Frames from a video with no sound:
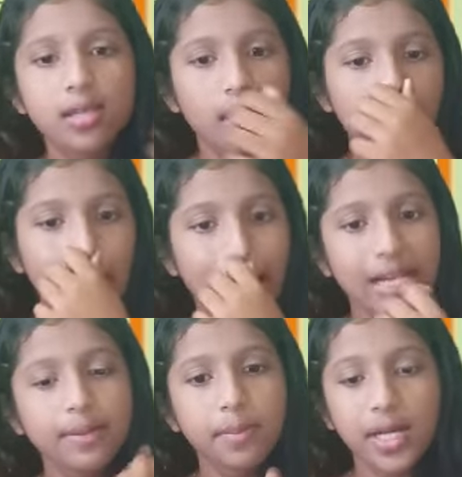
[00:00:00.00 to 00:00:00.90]

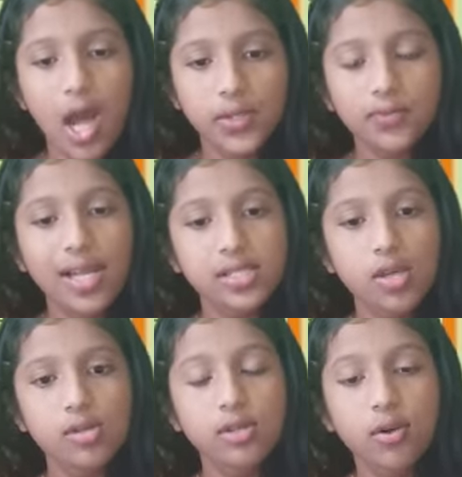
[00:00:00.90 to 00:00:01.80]
And housefly is
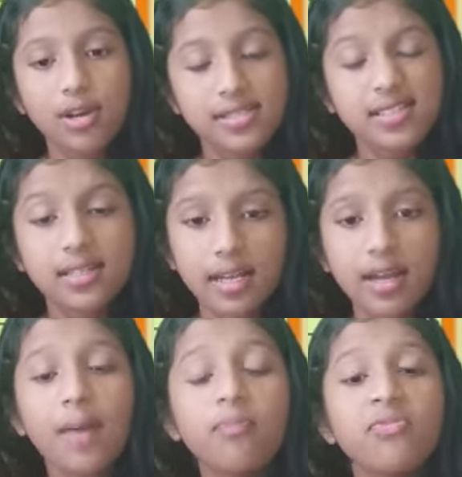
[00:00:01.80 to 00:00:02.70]
also called as in
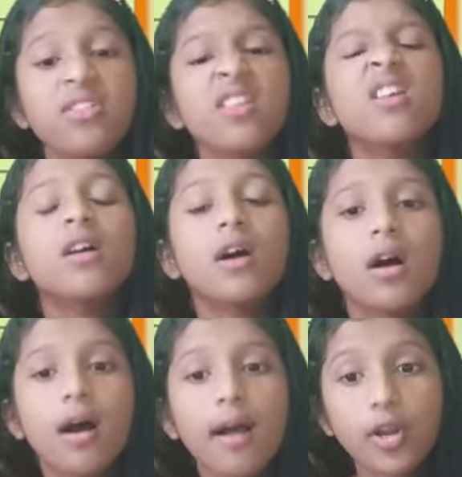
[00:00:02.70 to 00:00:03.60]
Kannada,
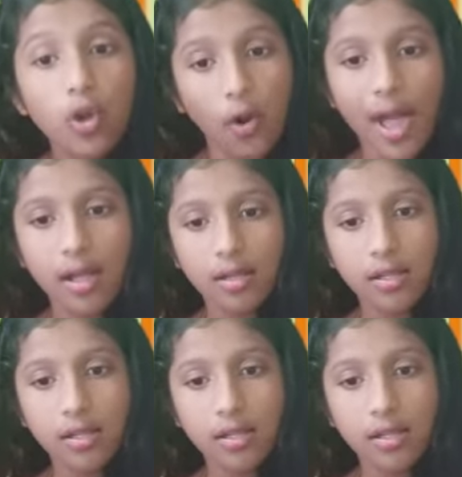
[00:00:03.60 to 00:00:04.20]
nona.